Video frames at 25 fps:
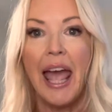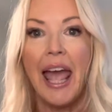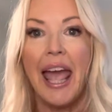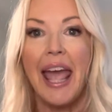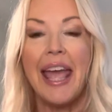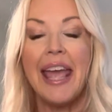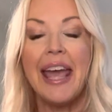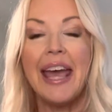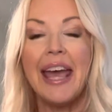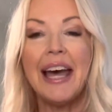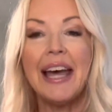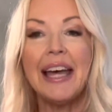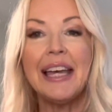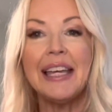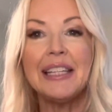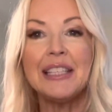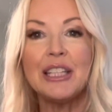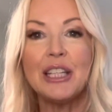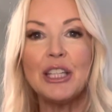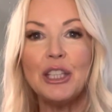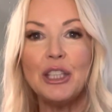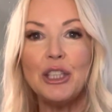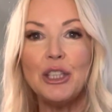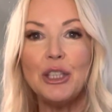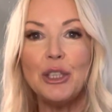
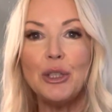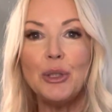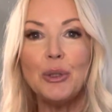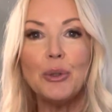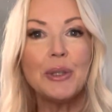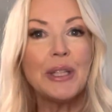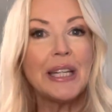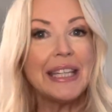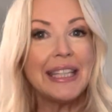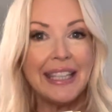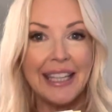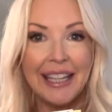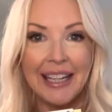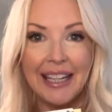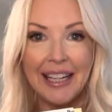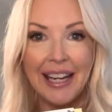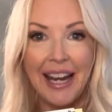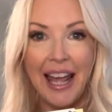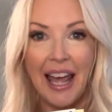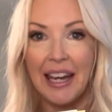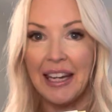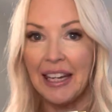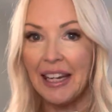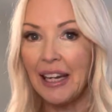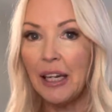And you can get it
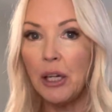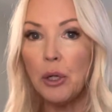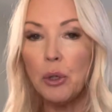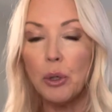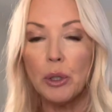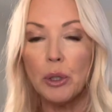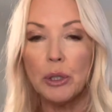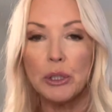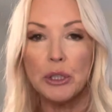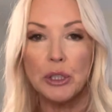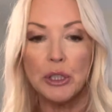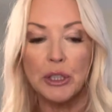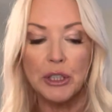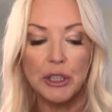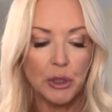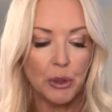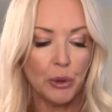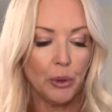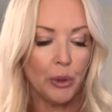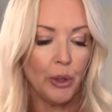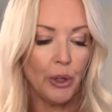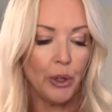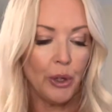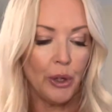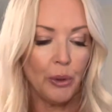at any grocery
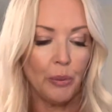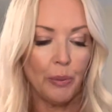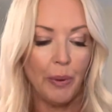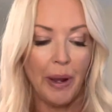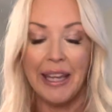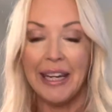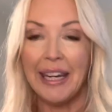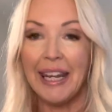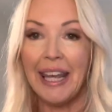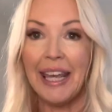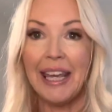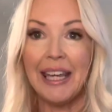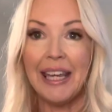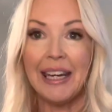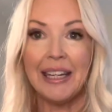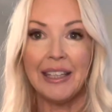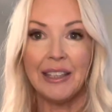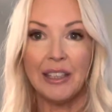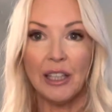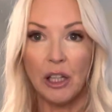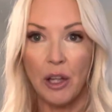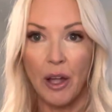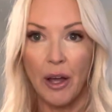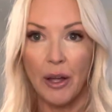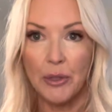store, Rite Aid, in
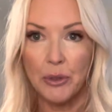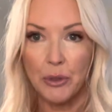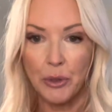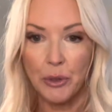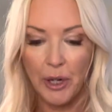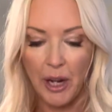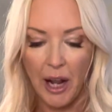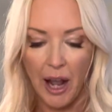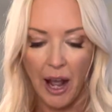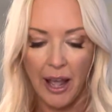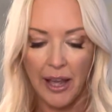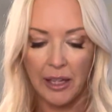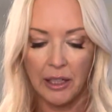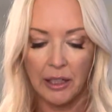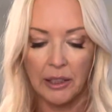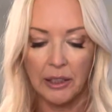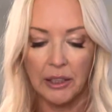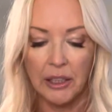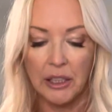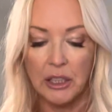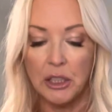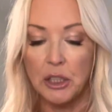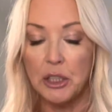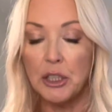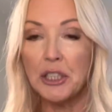the laundry aisle.
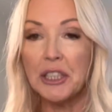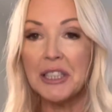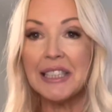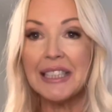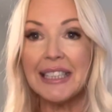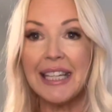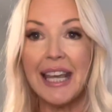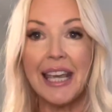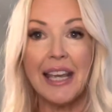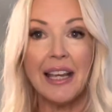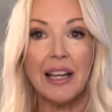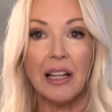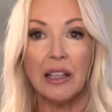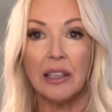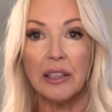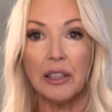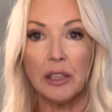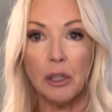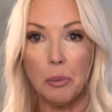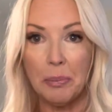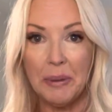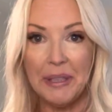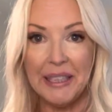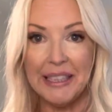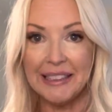You just take a
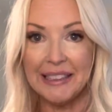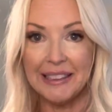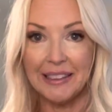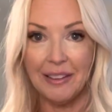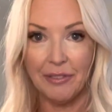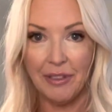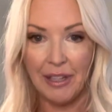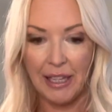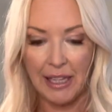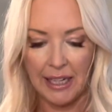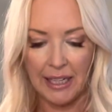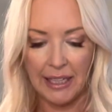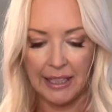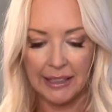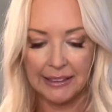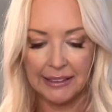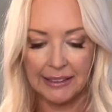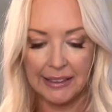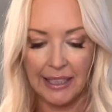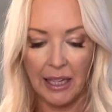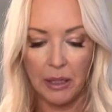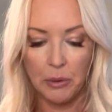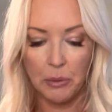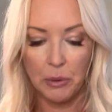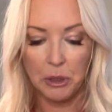little piece of it in a
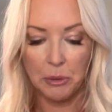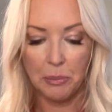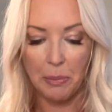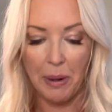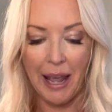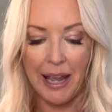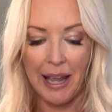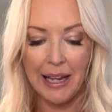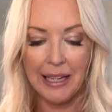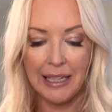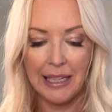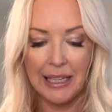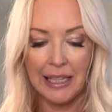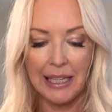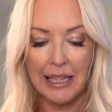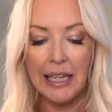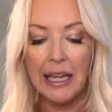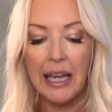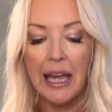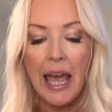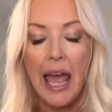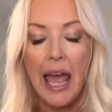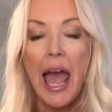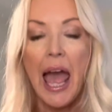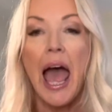sandwich baggie,
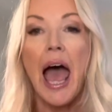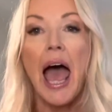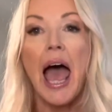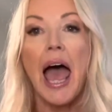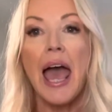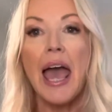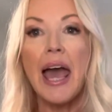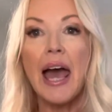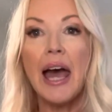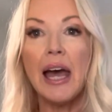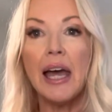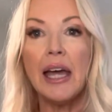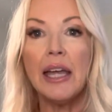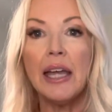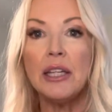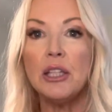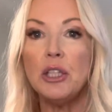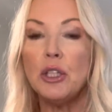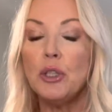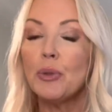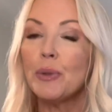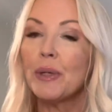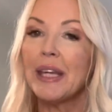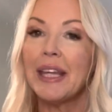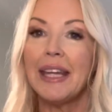and
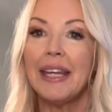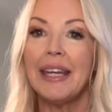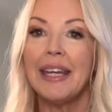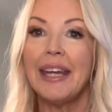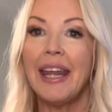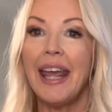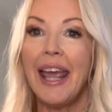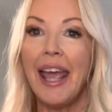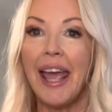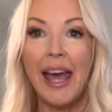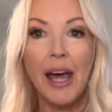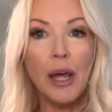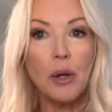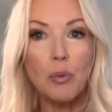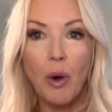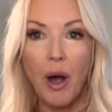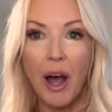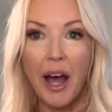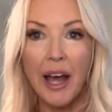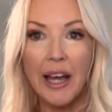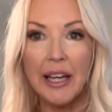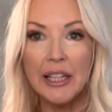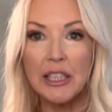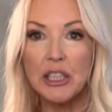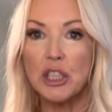you can hand
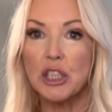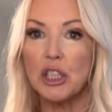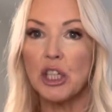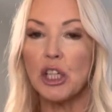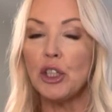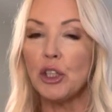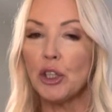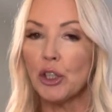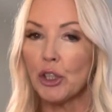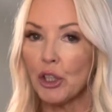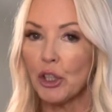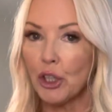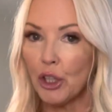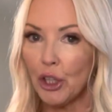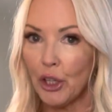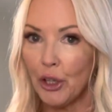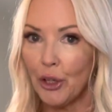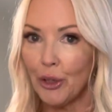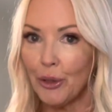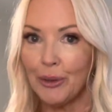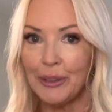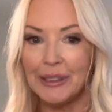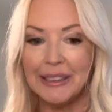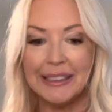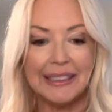wash your
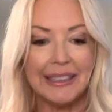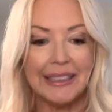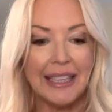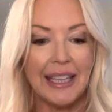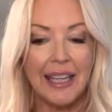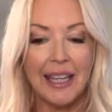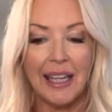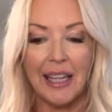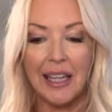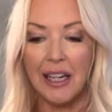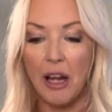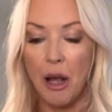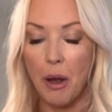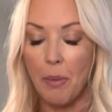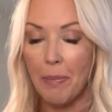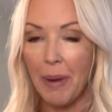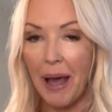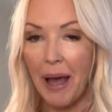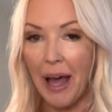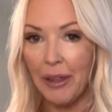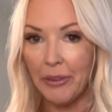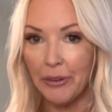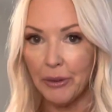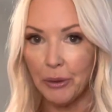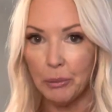clothes in a
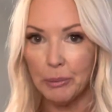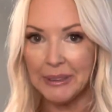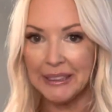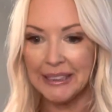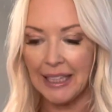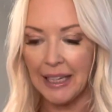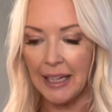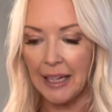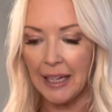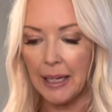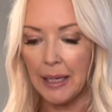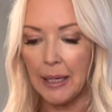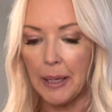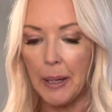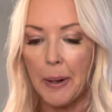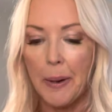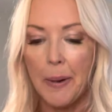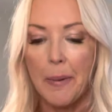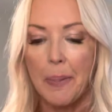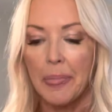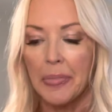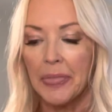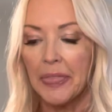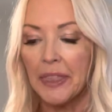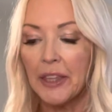bathroom sink.
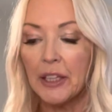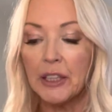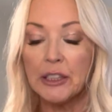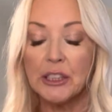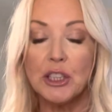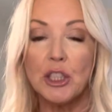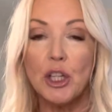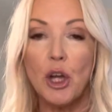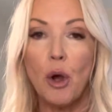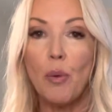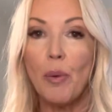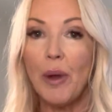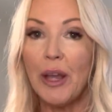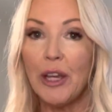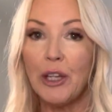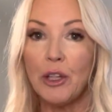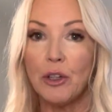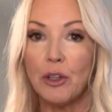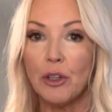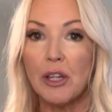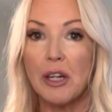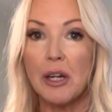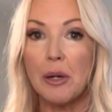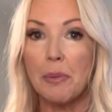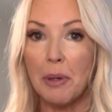There's no way
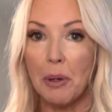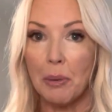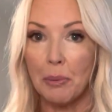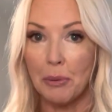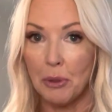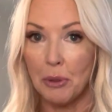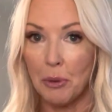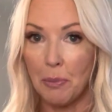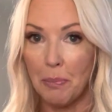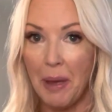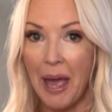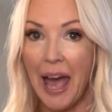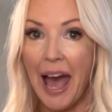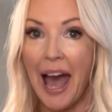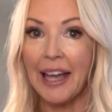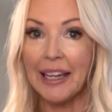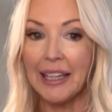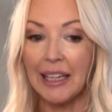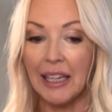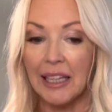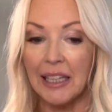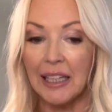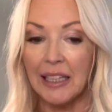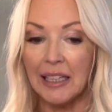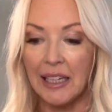you're going to be able to pack
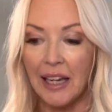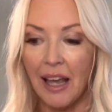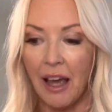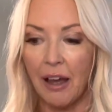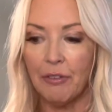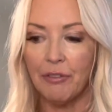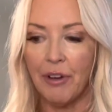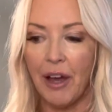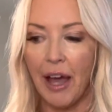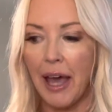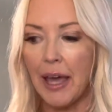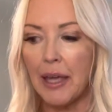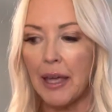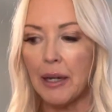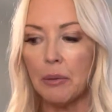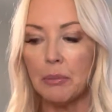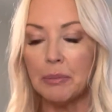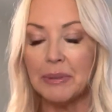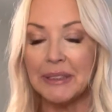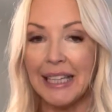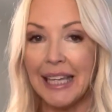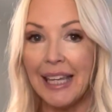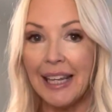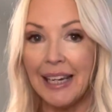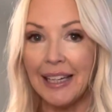enough
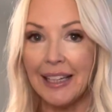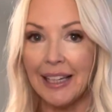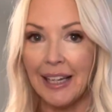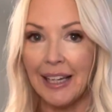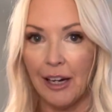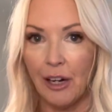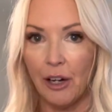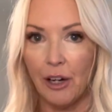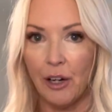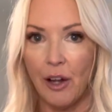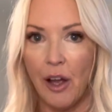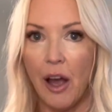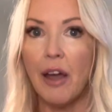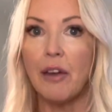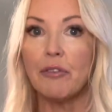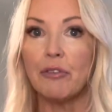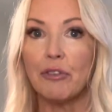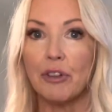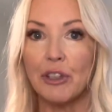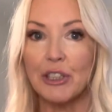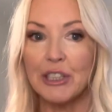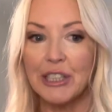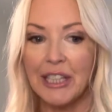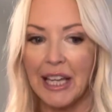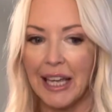items in a carry-on
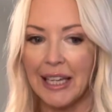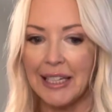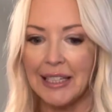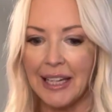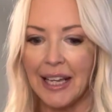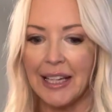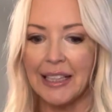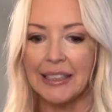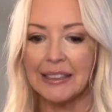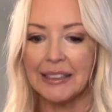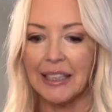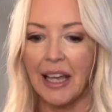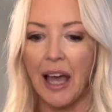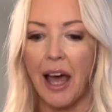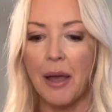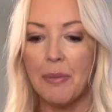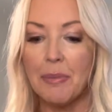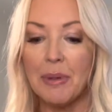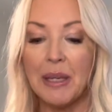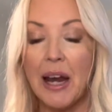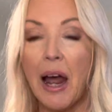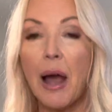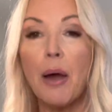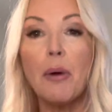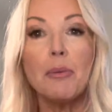for 10 days. I
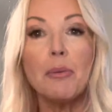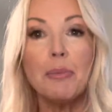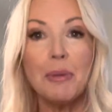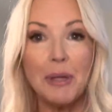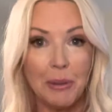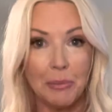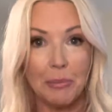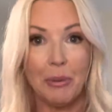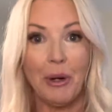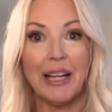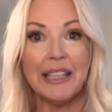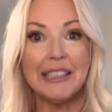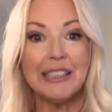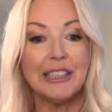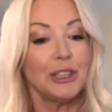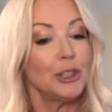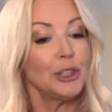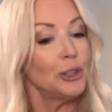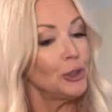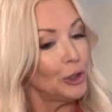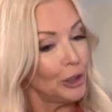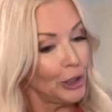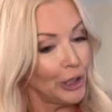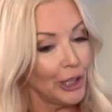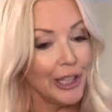mean, I would be impressed. You
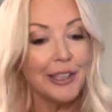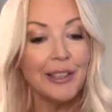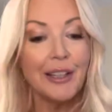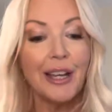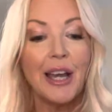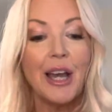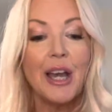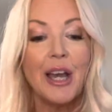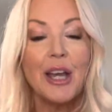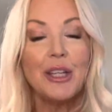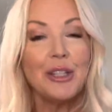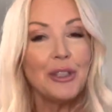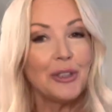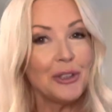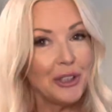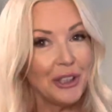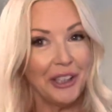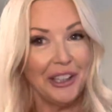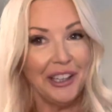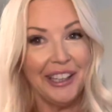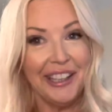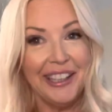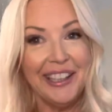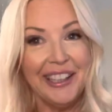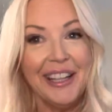could,
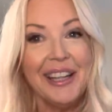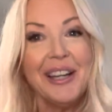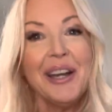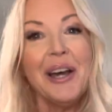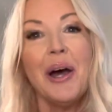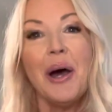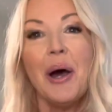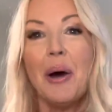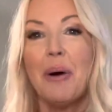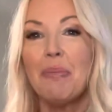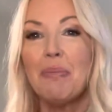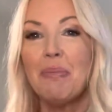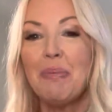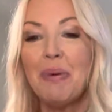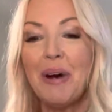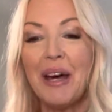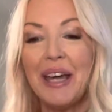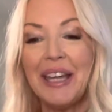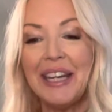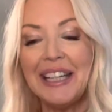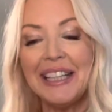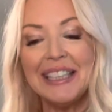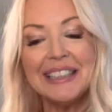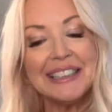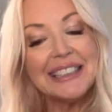
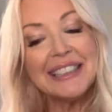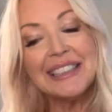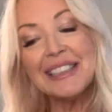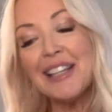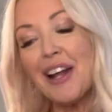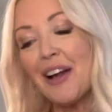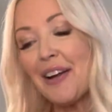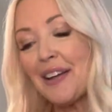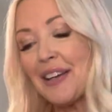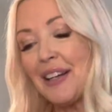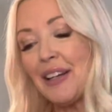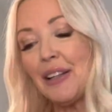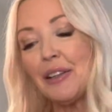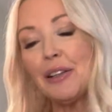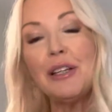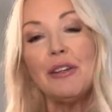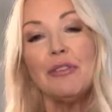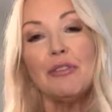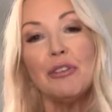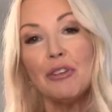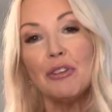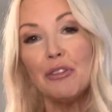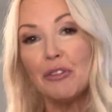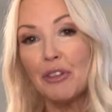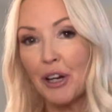but it's just not going to
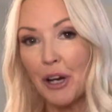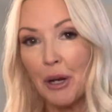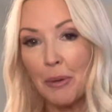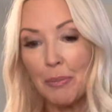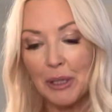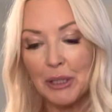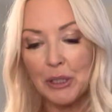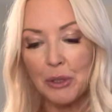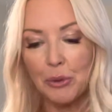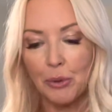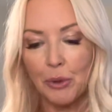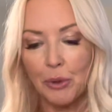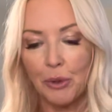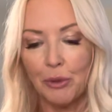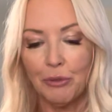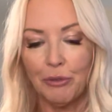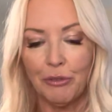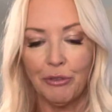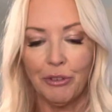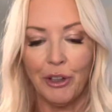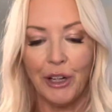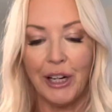leave you very much room for